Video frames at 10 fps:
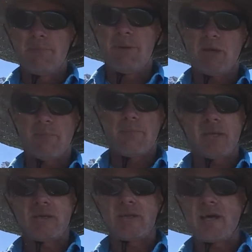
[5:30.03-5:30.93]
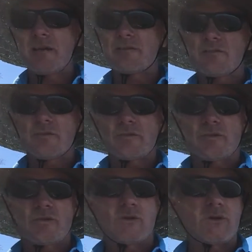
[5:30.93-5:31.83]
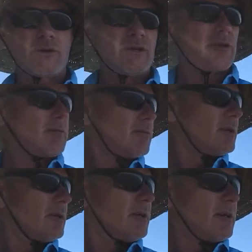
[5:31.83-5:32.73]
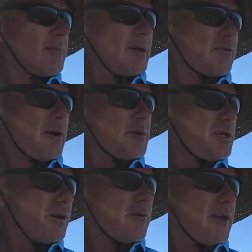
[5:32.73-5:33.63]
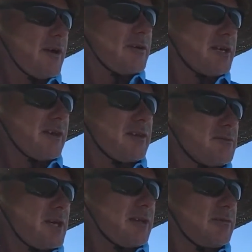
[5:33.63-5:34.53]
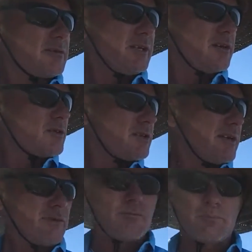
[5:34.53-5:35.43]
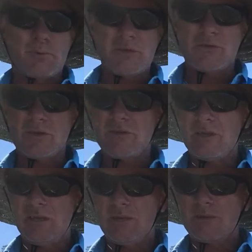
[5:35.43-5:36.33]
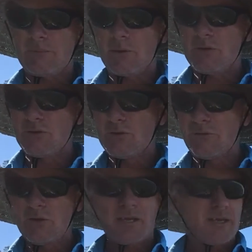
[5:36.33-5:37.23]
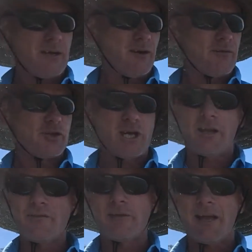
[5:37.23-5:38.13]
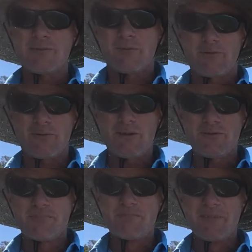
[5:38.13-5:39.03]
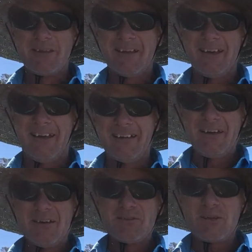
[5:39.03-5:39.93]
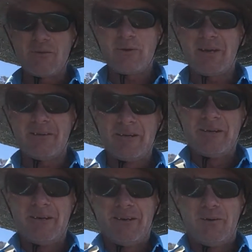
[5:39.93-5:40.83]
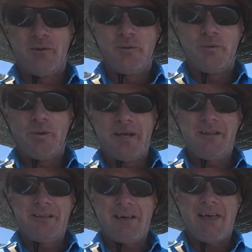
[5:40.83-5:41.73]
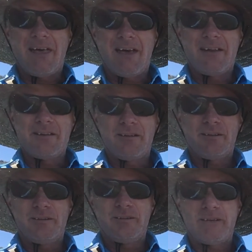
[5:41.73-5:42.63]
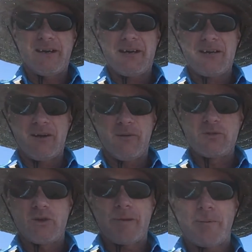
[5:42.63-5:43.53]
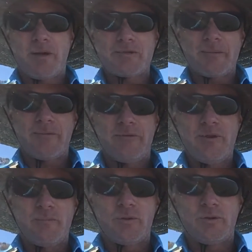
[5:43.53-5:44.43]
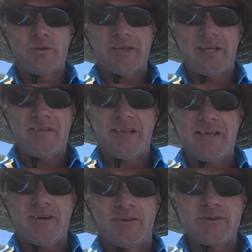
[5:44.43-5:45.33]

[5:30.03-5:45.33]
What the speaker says: pick up a bit of glass that's on the shore and a bit of rubbish here and there, and take you know, just leave your footprints in the depressions of the shallow flats, my friends. So all well, and I'll try and post up a few more in the